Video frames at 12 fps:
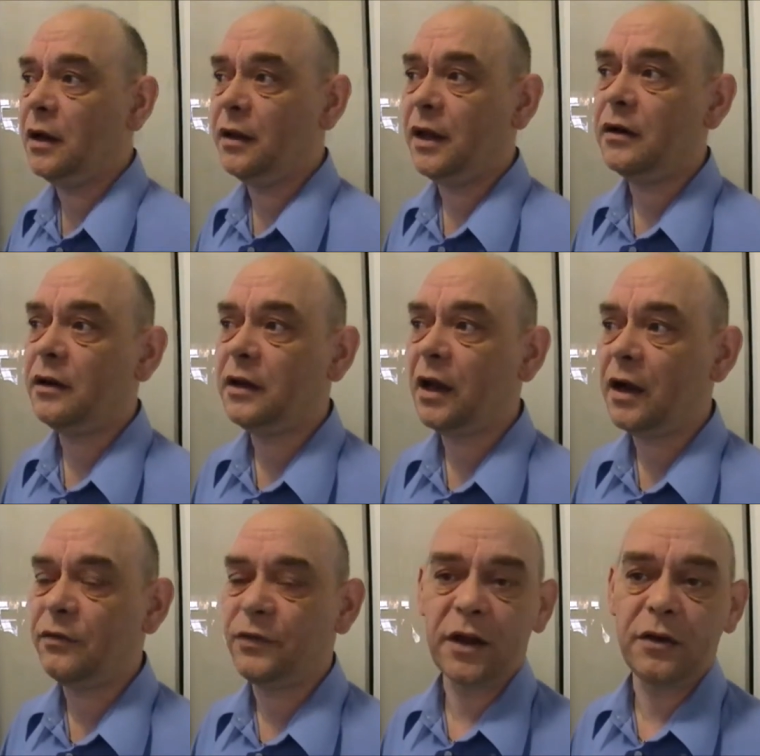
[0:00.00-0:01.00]
At the end of the day,
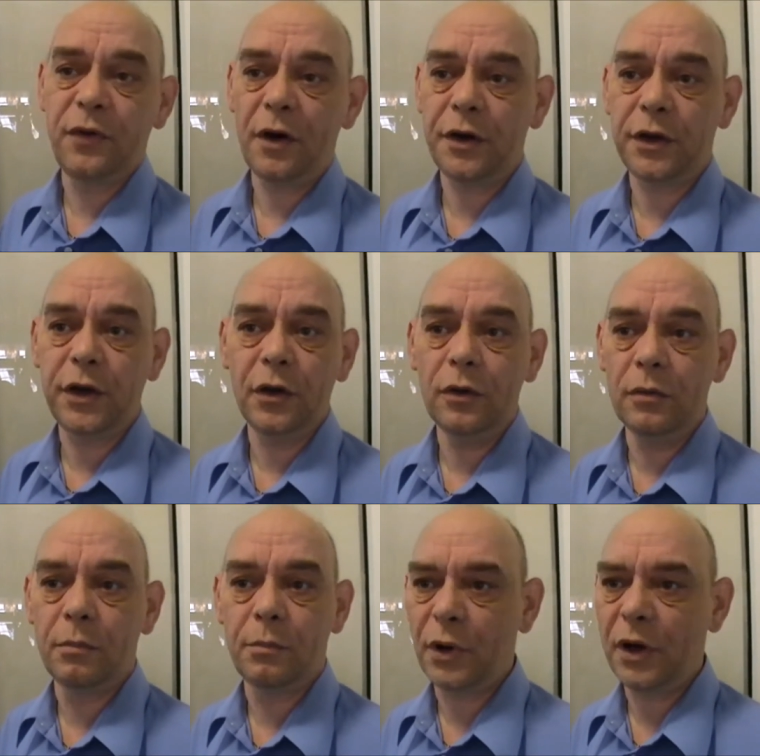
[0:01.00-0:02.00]
if they can find a cure,
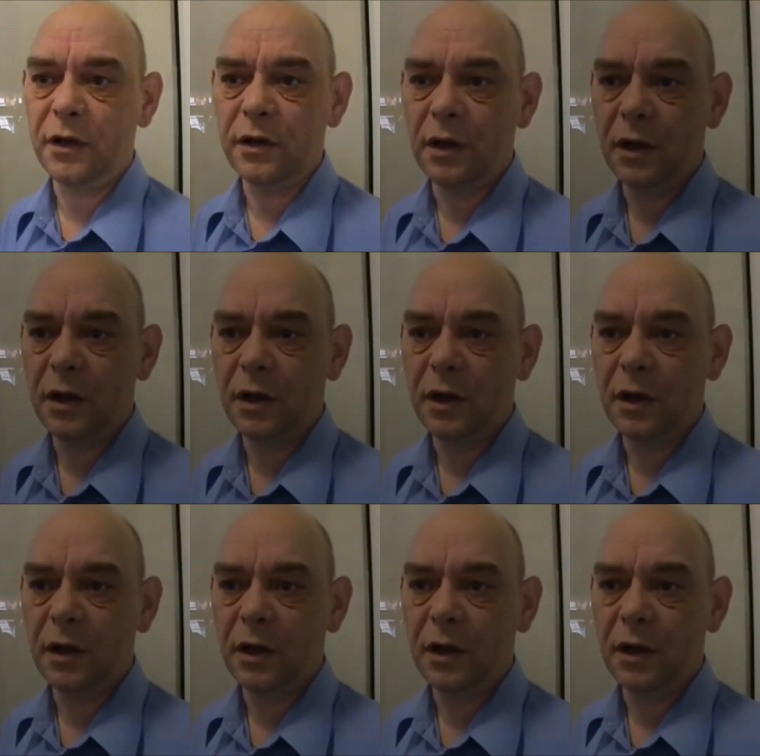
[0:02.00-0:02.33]
brilliant.